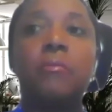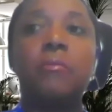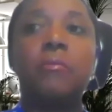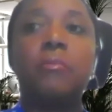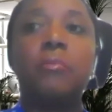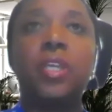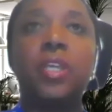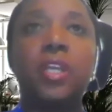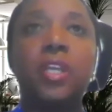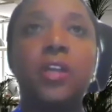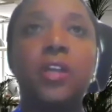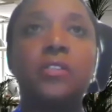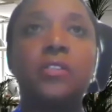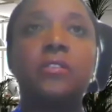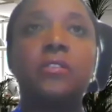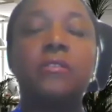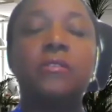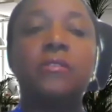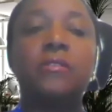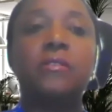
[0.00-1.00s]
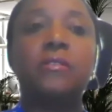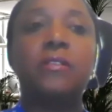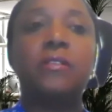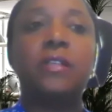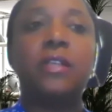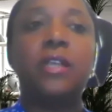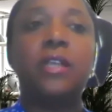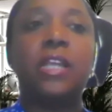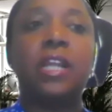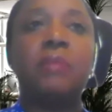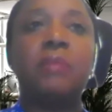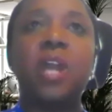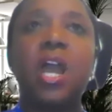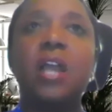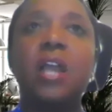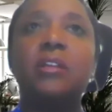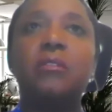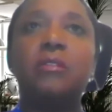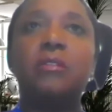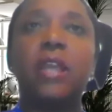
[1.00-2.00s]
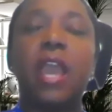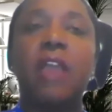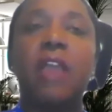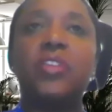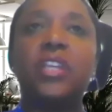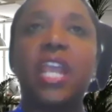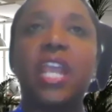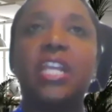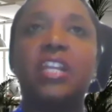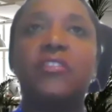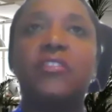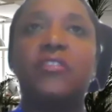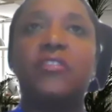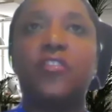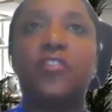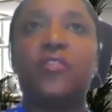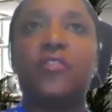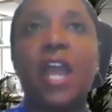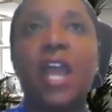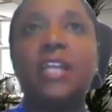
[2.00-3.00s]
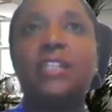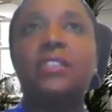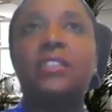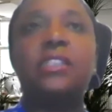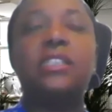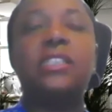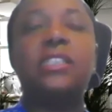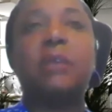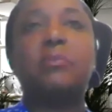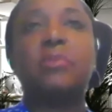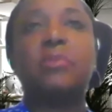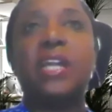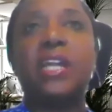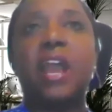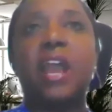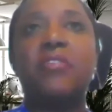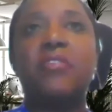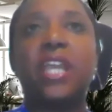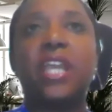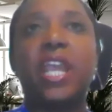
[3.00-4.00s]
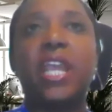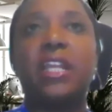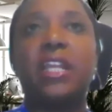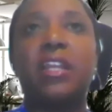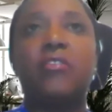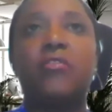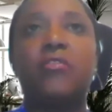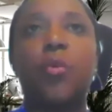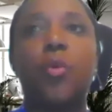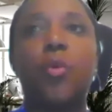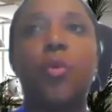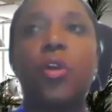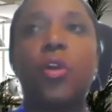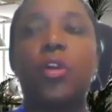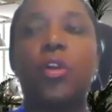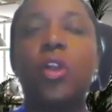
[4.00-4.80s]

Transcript: Because, and I'm not advocating for violence, I'm not advocating for